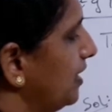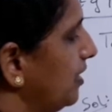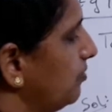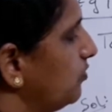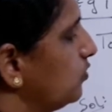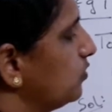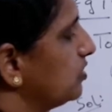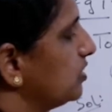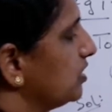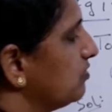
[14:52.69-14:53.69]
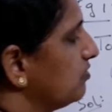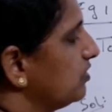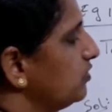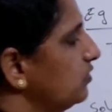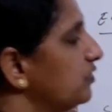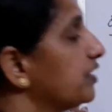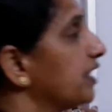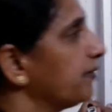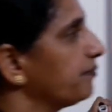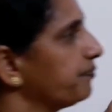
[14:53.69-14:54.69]
M2 is equal to
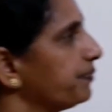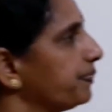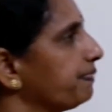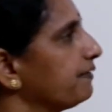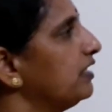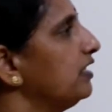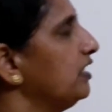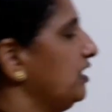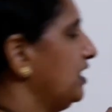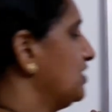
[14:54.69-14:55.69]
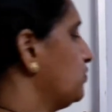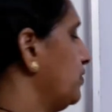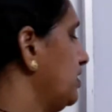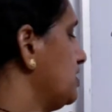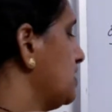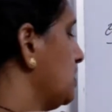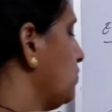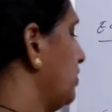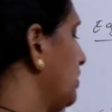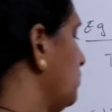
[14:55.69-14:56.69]
3. X1 is
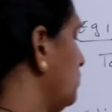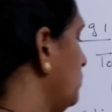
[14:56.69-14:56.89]
equal to